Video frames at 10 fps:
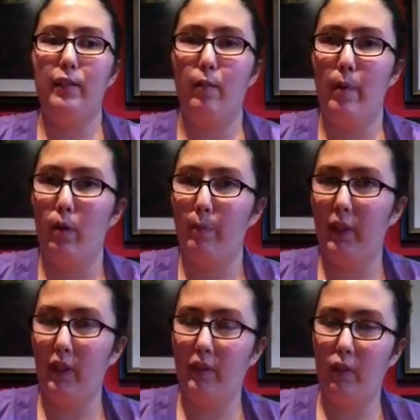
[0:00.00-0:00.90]
So I'm
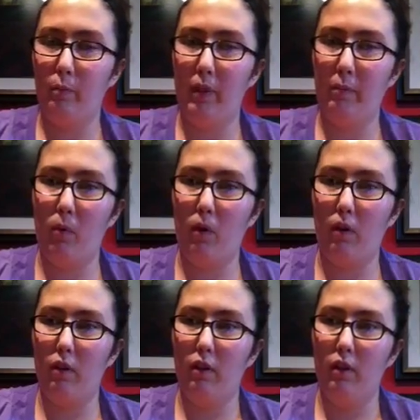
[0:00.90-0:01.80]
hoping that there'll be
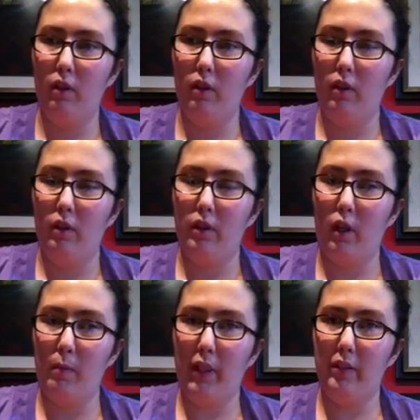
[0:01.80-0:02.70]
more
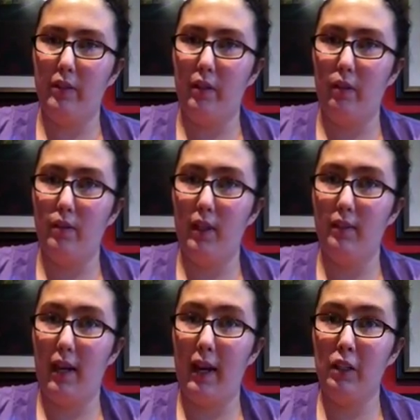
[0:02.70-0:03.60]
Charming and Snow
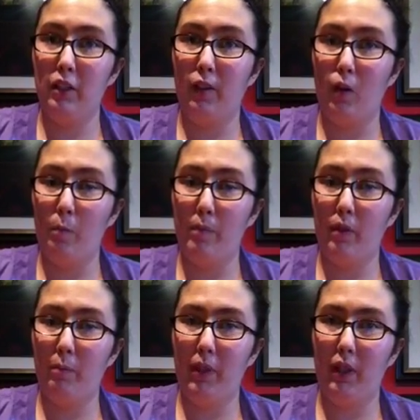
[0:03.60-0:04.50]
scenes. I actually hope
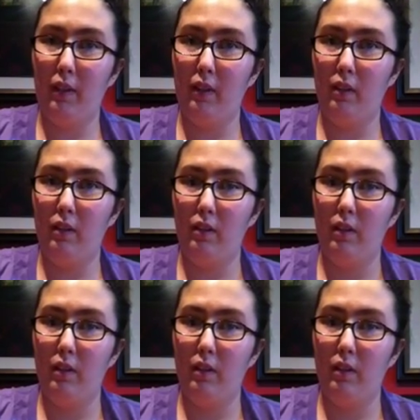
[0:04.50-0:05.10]
there'll be